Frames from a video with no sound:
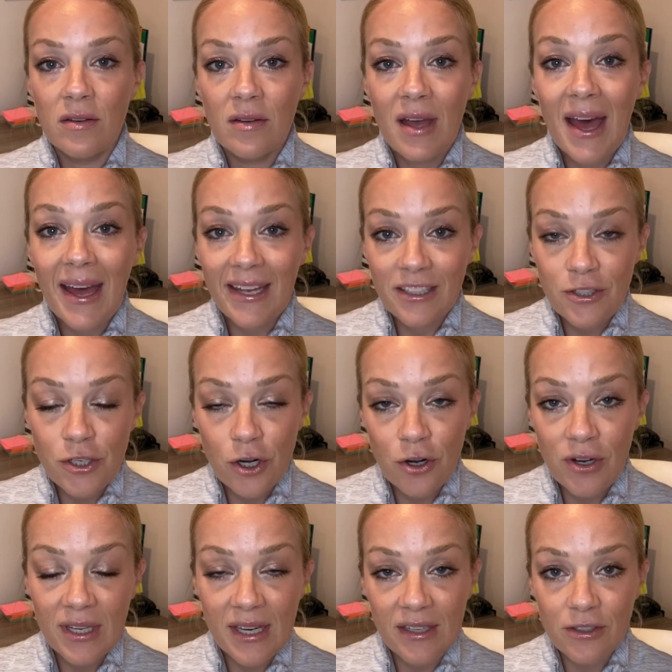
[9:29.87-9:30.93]
head
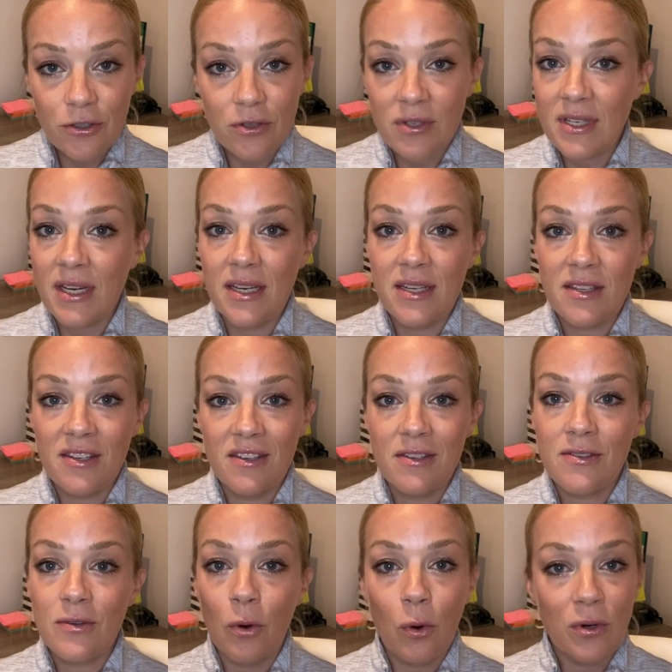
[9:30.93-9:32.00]
turning
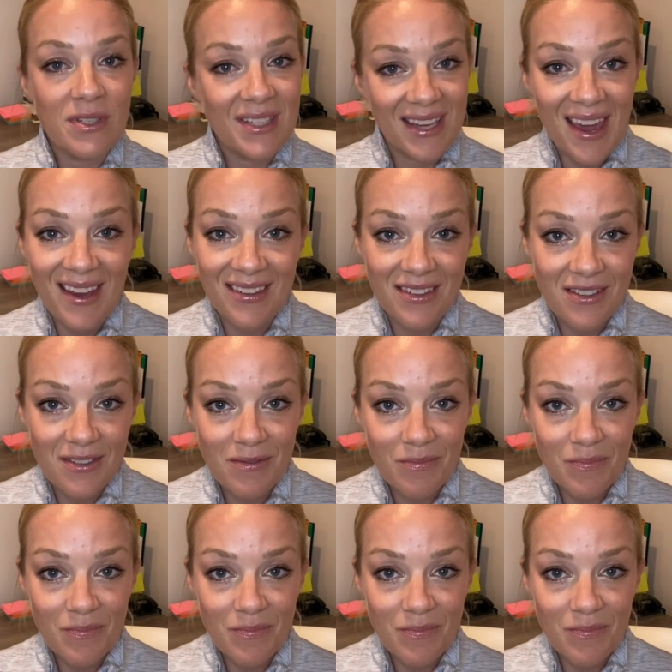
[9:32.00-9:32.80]
exercises or saccades.